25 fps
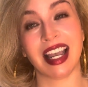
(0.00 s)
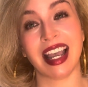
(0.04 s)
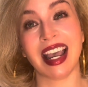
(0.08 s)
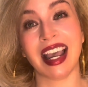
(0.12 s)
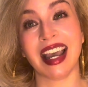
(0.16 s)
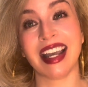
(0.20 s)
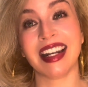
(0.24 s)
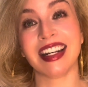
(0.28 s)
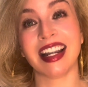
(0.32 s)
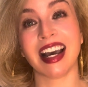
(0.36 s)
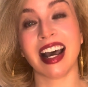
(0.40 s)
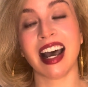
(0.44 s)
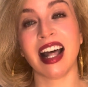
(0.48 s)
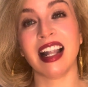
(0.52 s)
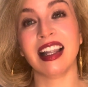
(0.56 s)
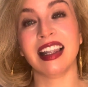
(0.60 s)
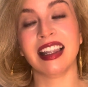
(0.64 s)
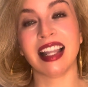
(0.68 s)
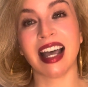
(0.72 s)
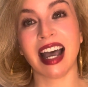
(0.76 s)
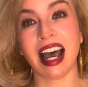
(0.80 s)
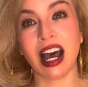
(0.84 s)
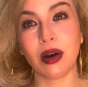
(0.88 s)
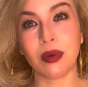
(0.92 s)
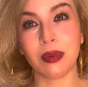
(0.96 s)
and not
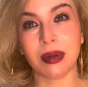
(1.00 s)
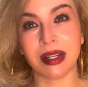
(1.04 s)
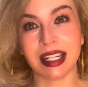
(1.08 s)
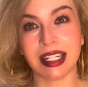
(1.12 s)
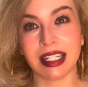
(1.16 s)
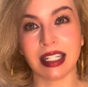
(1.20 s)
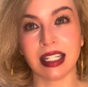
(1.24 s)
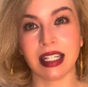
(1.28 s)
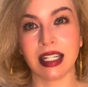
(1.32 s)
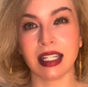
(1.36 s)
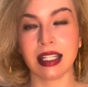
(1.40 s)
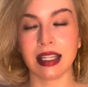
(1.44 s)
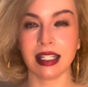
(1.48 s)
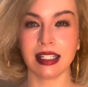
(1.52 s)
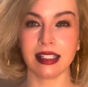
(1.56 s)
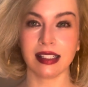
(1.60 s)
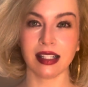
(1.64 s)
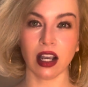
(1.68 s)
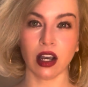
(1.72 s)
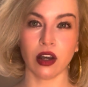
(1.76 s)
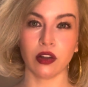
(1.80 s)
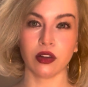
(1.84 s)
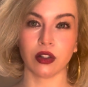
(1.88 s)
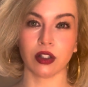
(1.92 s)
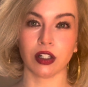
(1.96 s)
allowing these
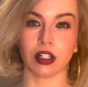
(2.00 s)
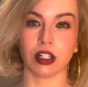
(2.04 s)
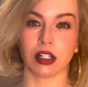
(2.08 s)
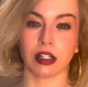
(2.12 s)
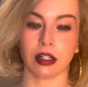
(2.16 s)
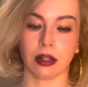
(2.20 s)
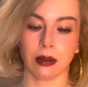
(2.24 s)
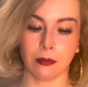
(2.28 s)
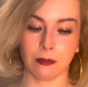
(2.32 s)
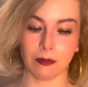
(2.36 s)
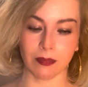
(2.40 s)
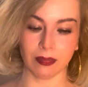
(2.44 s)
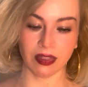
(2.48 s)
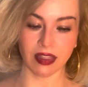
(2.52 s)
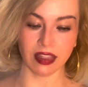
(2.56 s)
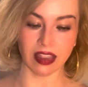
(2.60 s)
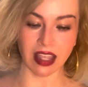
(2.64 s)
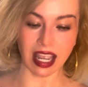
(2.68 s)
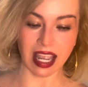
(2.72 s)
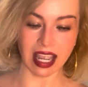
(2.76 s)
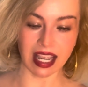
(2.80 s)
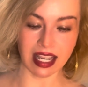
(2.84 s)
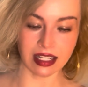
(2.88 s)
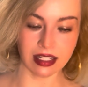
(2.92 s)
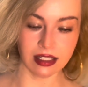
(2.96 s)
other
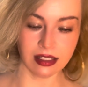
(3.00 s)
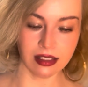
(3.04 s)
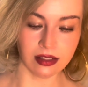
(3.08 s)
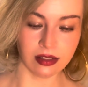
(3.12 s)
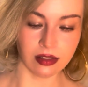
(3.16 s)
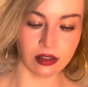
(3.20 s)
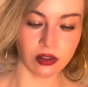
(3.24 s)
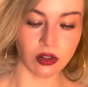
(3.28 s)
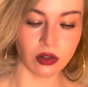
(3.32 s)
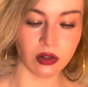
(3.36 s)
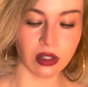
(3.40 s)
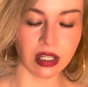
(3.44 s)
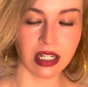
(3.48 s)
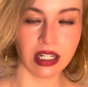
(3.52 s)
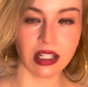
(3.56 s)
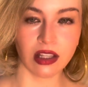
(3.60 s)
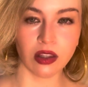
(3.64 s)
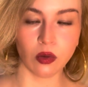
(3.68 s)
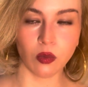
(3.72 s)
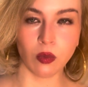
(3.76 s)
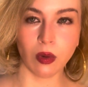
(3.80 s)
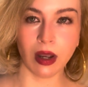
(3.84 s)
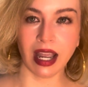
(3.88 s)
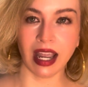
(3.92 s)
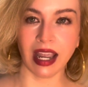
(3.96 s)
things to get in the
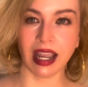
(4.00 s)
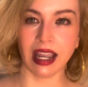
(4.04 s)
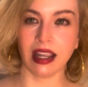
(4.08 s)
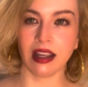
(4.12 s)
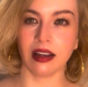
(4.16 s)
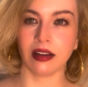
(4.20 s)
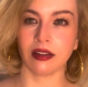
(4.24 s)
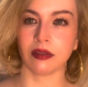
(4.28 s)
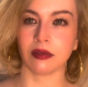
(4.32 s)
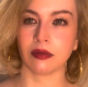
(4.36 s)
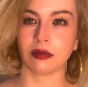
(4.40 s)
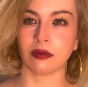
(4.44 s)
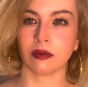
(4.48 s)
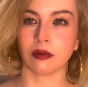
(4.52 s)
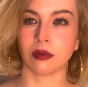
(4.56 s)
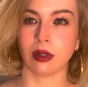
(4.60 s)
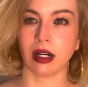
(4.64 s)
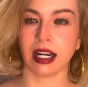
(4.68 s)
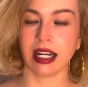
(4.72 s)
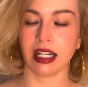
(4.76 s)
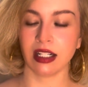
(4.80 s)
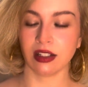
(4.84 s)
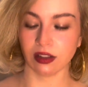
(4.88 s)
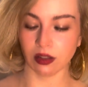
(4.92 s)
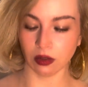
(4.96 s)
way,
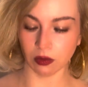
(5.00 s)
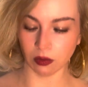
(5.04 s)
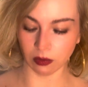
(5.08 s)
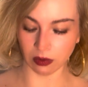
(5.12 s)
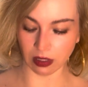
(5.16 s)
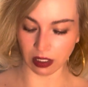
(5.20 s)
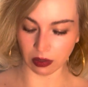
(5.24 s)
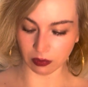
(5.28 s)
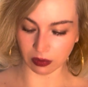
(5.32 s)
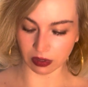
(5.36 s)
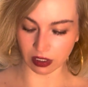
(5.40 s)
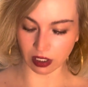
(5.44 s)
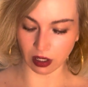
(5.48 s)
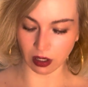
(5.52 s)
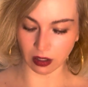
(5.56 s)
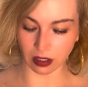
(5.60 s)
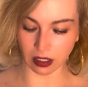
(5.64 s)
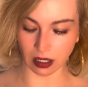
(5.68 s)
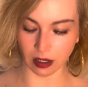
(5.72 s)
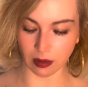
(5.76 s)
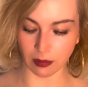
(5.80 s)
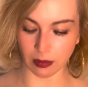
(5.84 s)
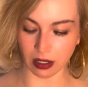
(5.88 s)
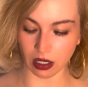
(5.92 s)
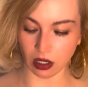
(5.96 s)
right? So they were
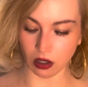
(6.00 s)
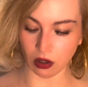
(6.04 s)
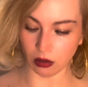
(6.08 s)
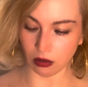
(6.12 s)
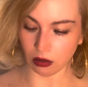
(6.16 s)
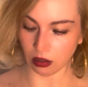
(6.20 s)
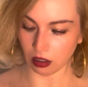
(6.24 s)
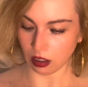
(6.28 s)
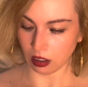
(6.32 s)
talking about